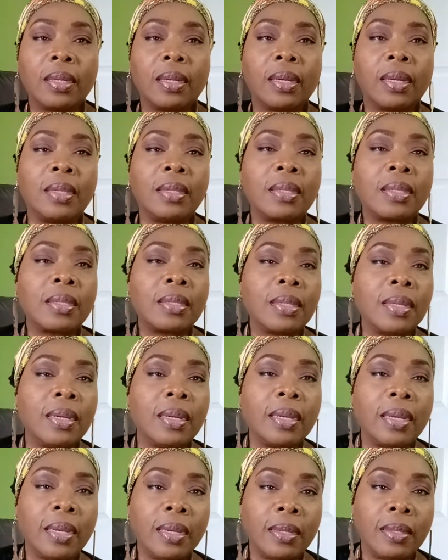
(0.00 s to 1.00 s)
and still
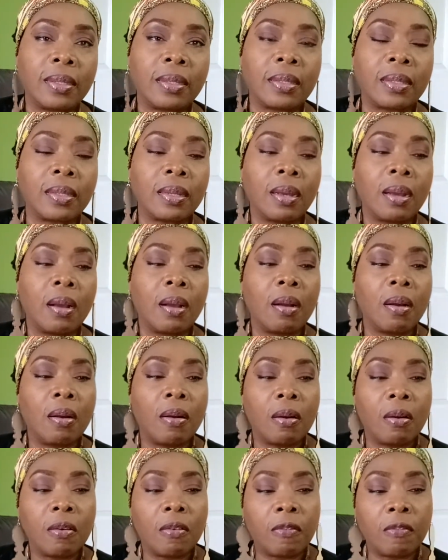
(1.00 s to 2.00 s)
is
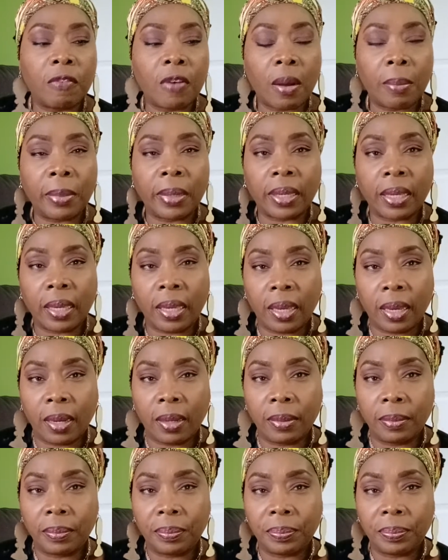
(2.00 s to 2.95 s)
pharmakia.